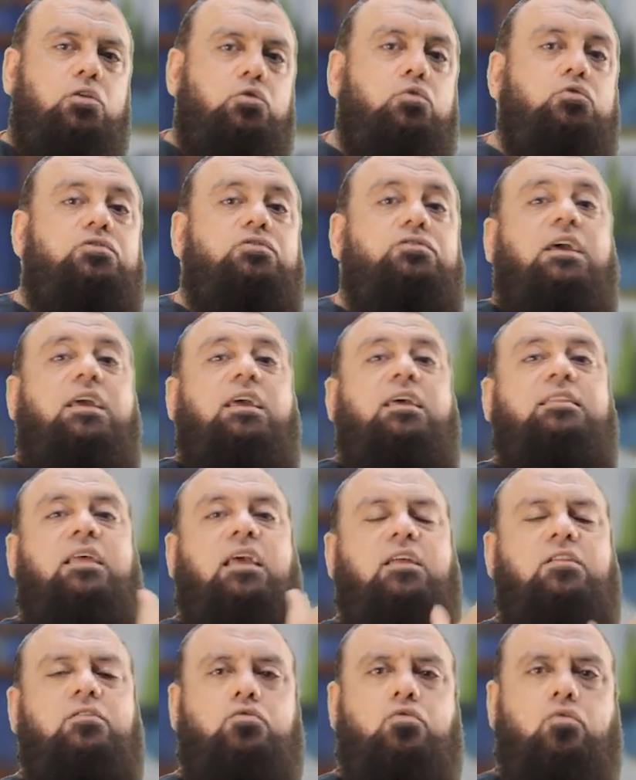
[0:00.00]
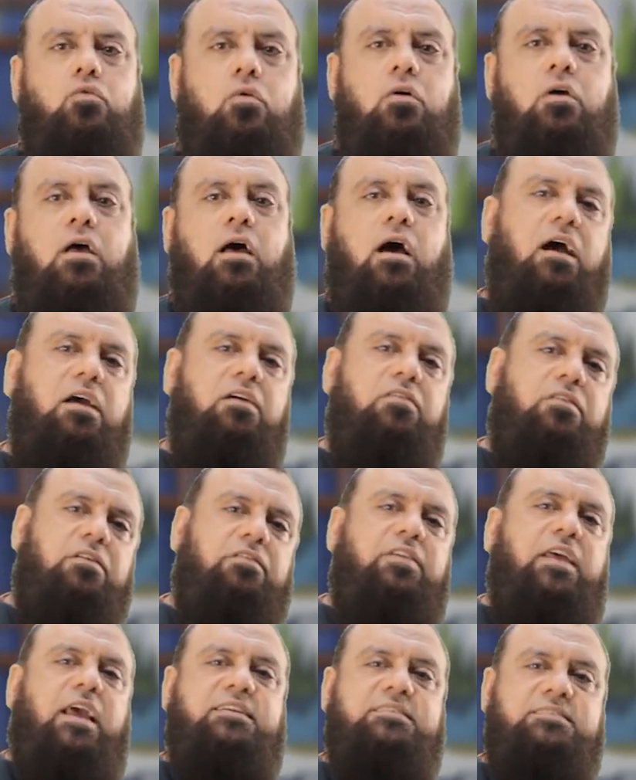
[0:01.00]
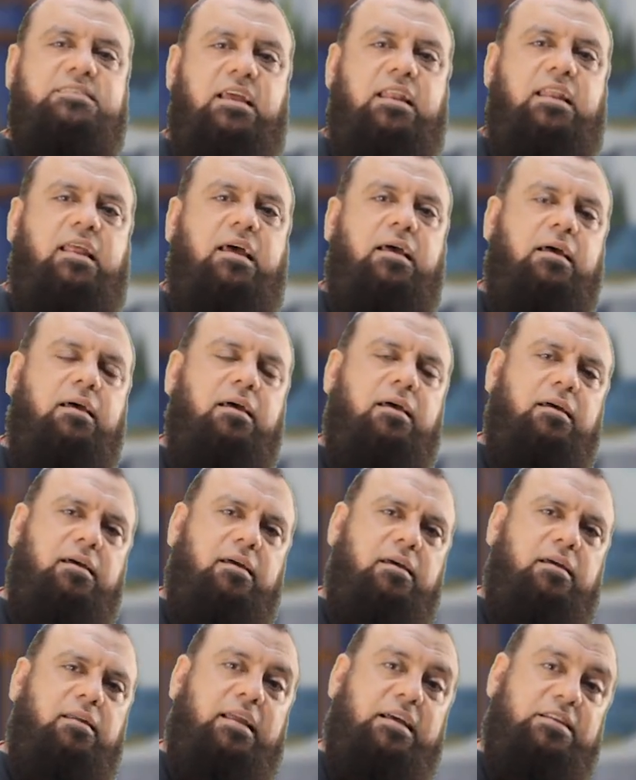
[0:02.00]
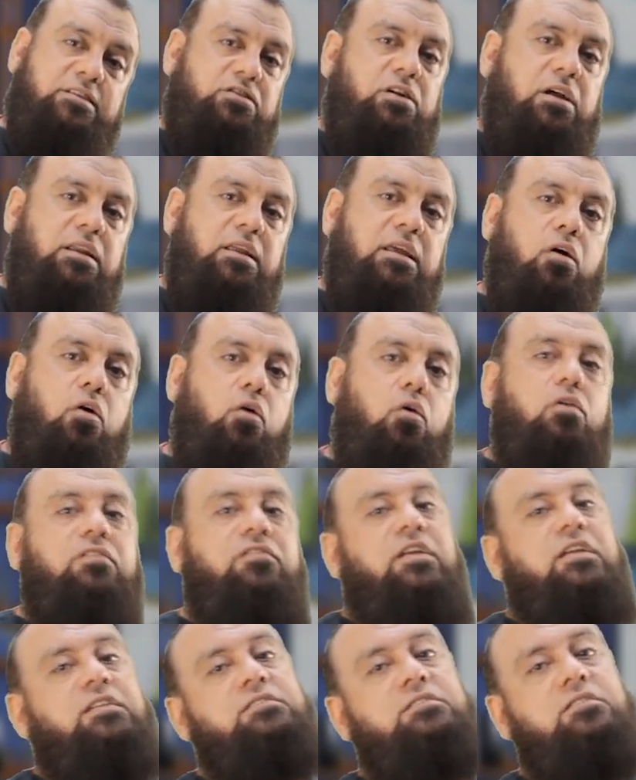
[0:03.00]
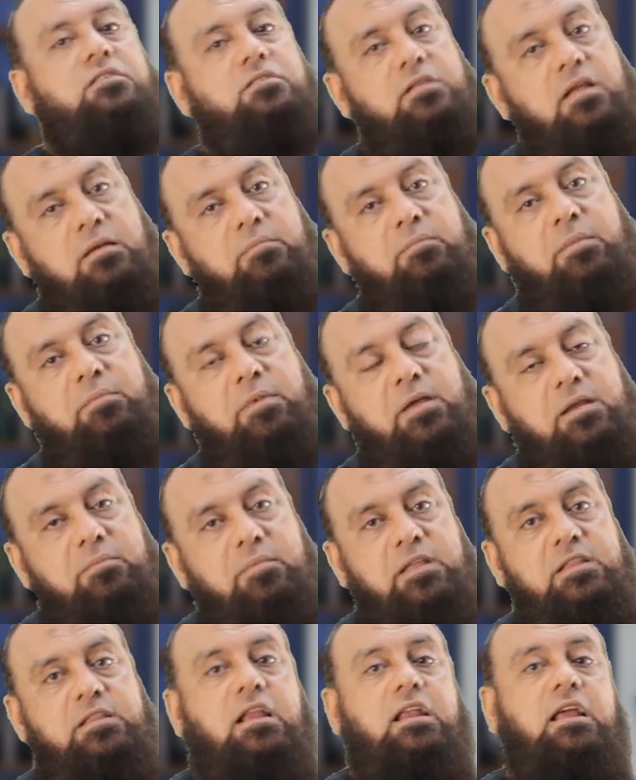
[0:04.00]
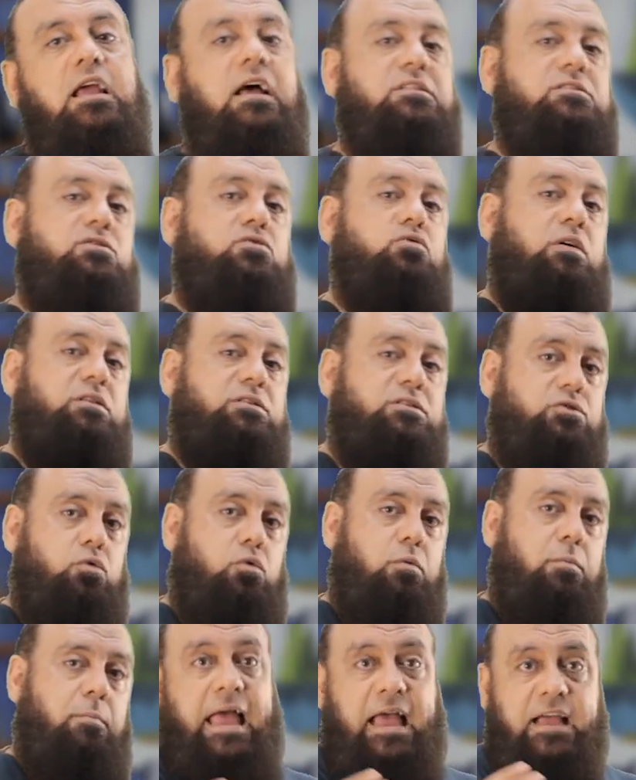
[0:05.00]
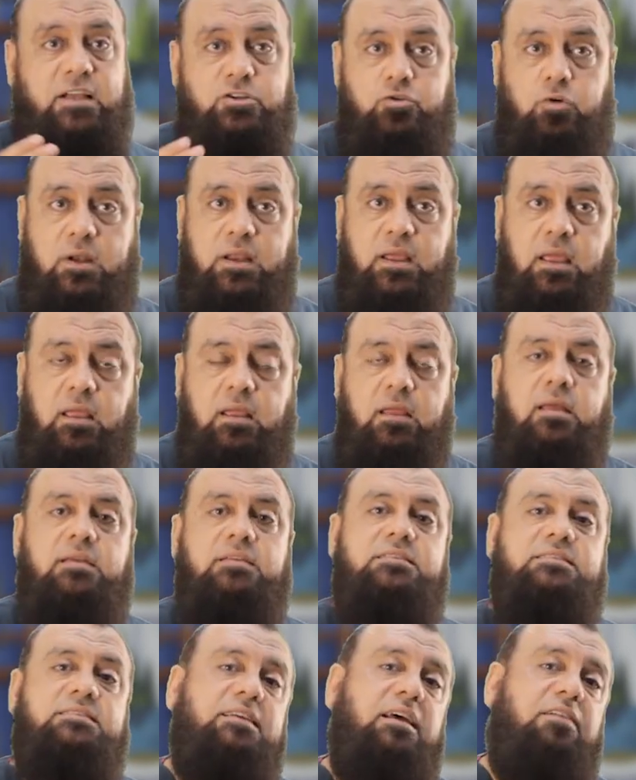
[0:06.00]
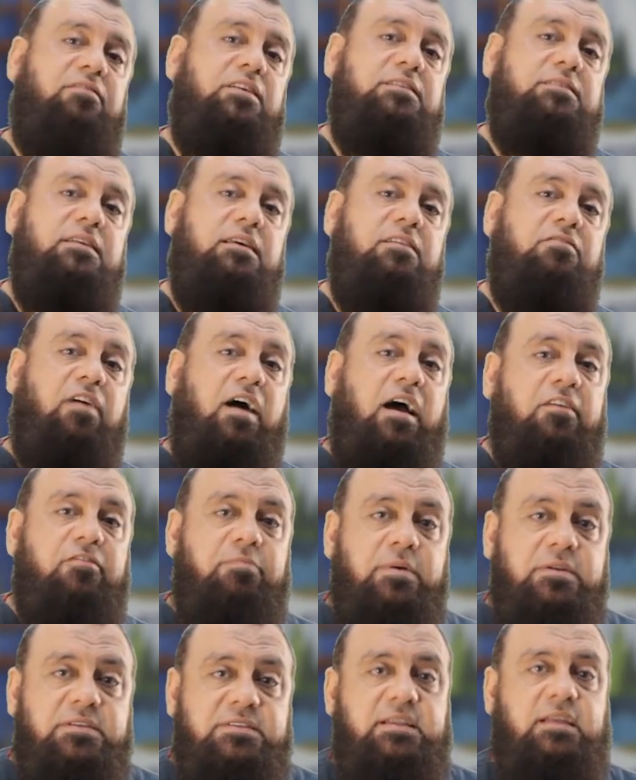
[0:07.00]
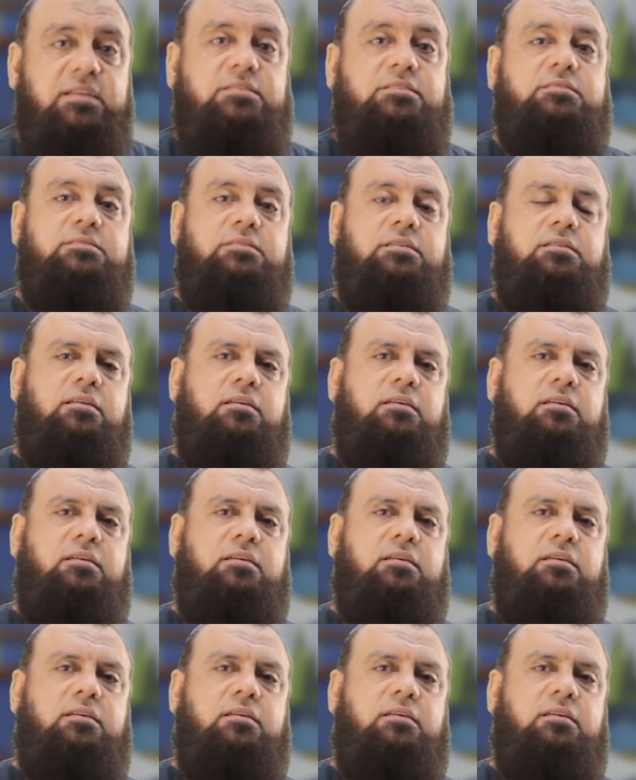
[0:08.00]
to drain into either the axilla uh, laterally or the internal mammary medially and so on. So actually, 75%,